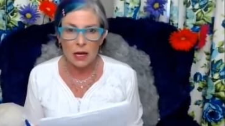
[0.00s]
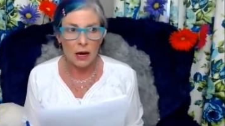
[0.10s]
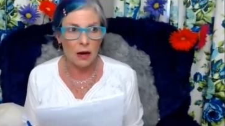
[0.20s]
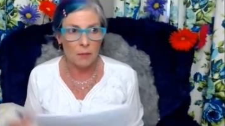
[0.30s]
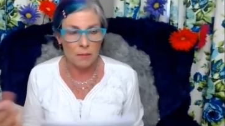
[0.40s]

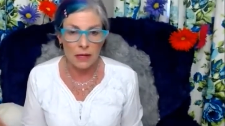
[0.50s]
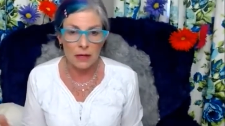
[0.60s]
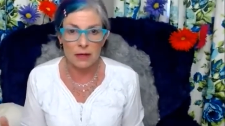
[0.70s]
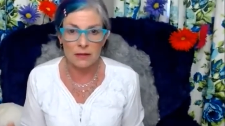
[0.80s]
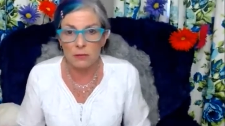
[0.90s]
um,
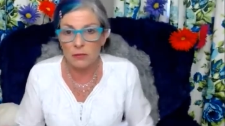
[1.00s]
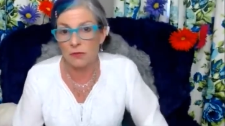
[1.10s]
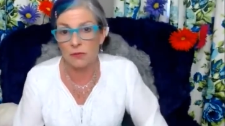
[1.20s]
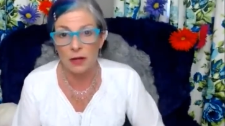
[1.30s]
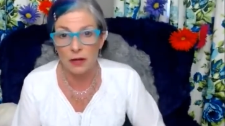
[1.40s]
because I was
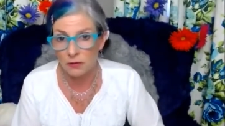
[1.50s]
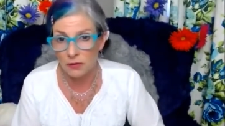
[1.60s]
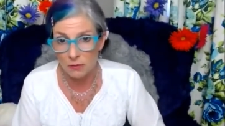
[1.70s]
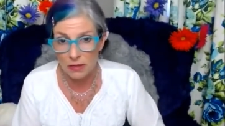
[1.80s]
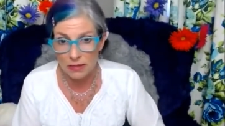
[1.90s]
afraid I was
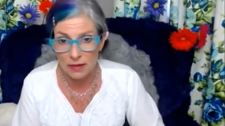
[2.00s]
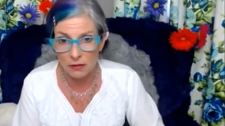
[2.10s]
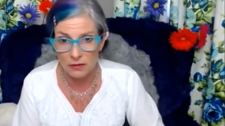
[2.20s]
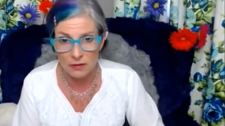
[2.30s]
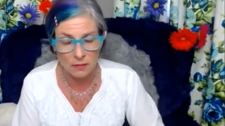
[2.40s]
going to miss
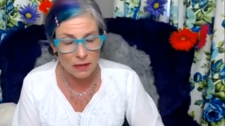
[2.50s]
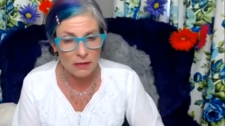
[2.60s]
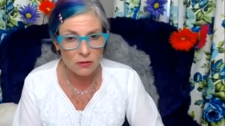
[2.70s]
out on something.